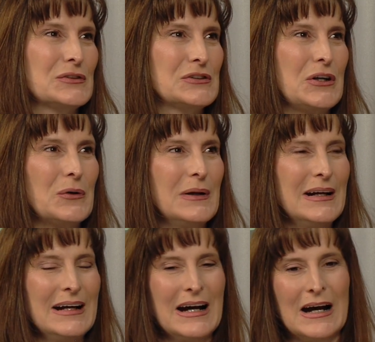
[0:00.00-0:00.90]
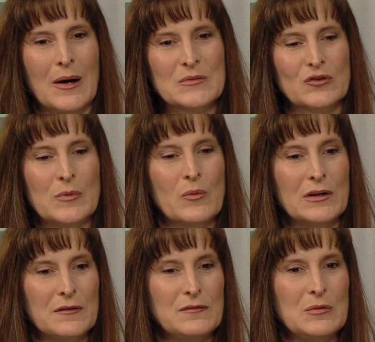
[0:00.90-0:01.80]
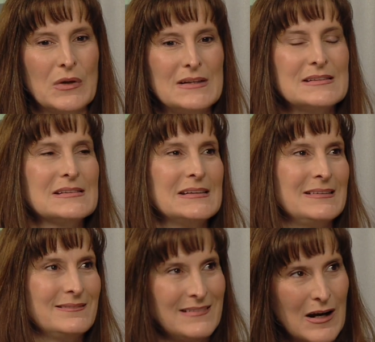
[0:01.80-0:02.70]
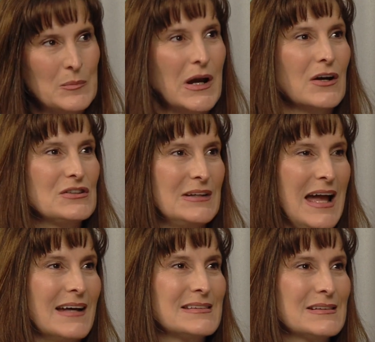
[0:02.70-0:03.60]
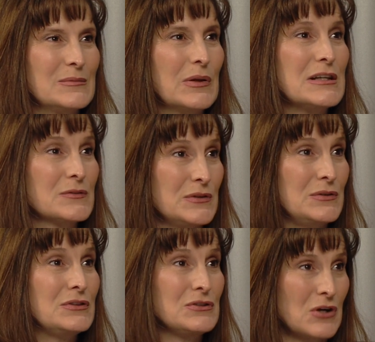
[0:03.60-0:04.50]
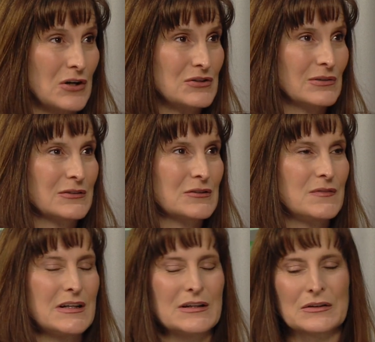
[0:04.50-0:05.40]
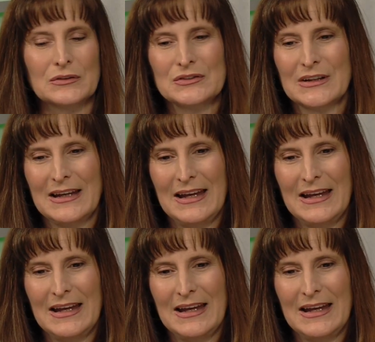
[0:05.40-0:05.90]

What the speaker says: So we'll be one of the few places in our parish that has a place for you to charge your electric vehicles.